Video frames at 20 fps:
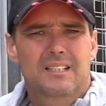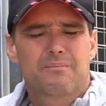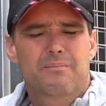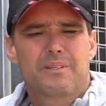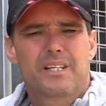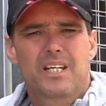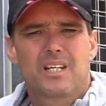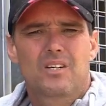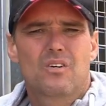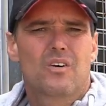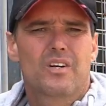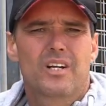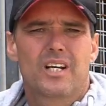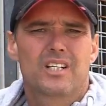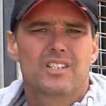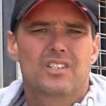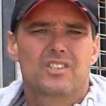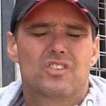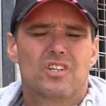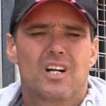being on
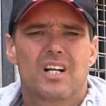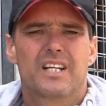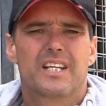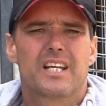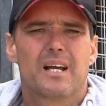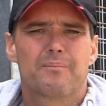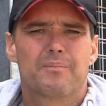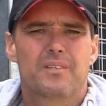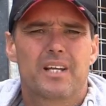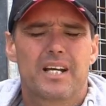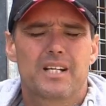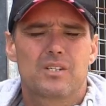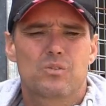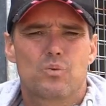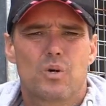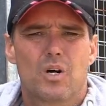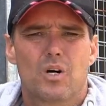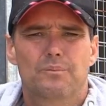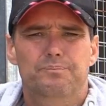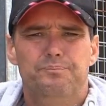Australia Cup Day
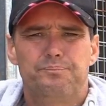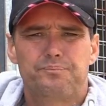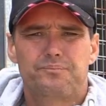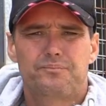as well.